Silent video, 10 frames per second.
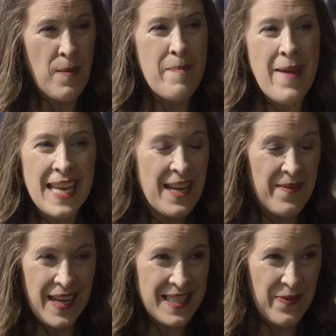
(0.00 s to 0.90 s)
are many
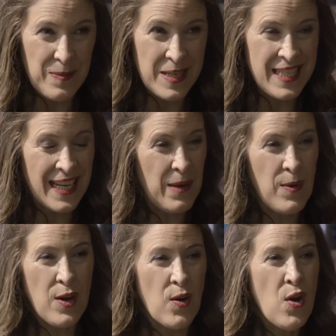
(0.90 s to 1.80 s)
of us from Kentucky.
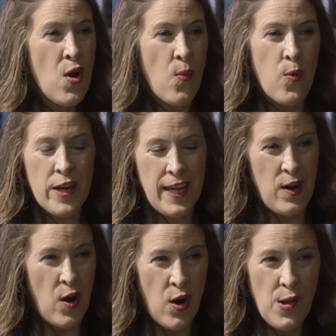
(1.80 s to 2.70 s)
We are
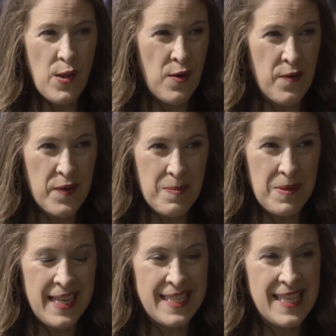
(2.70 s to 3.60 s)
working all over the
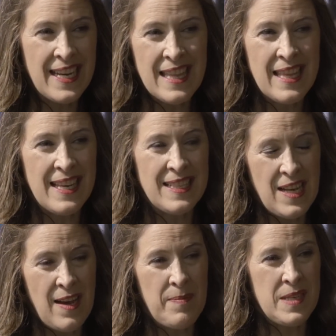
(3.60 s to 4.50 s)
place, and I think it's
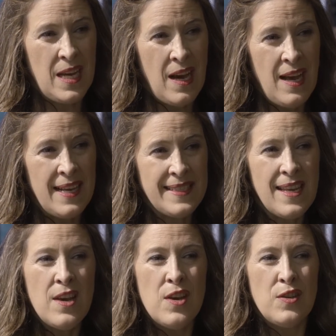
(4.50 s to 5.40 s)
up to us
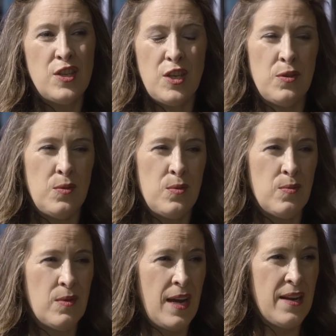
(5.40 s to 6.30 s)
to
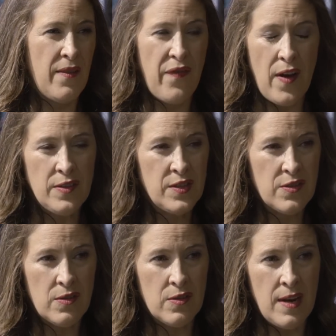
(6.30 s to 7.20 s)
kind of
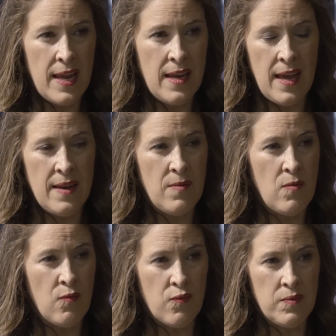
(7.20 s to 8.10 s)
foster and,
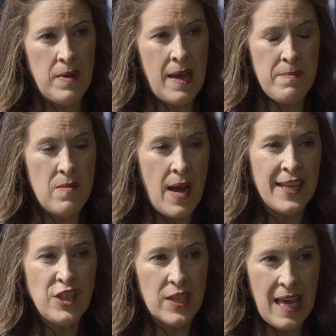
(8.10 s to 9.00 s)
and, and
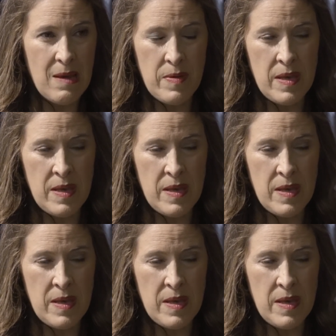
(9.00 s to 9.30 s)
educate